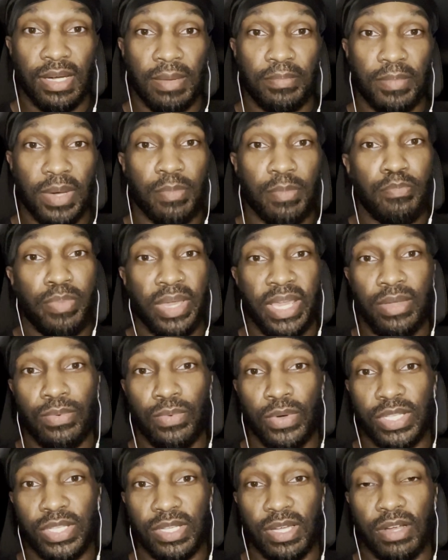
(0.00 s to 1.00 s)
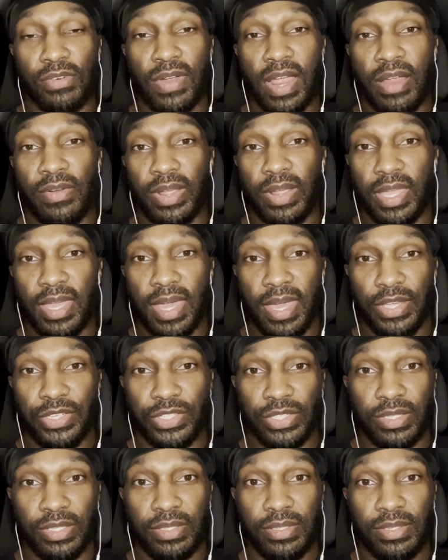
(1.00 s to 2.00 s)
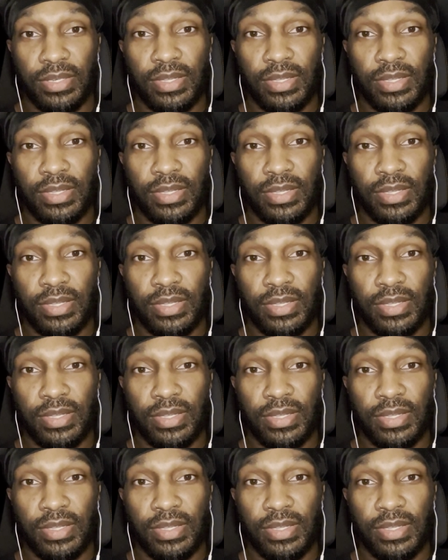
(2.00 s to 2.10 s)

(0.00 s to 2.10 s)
A B was a rare occasion.